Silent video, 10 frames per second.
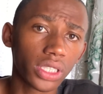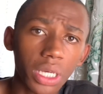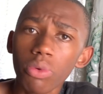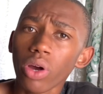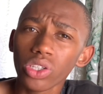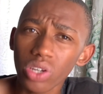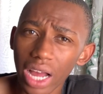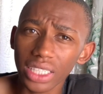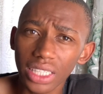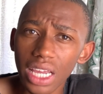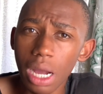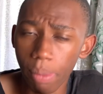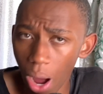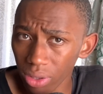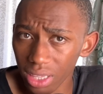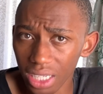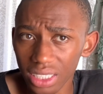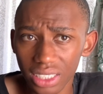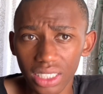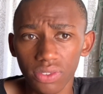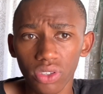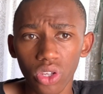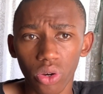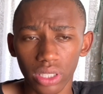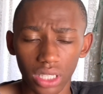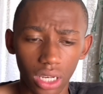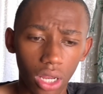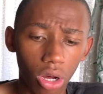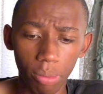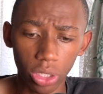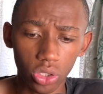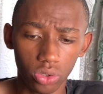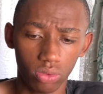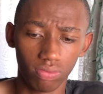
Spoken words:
Tell me what you guys think about this. This video is a little bit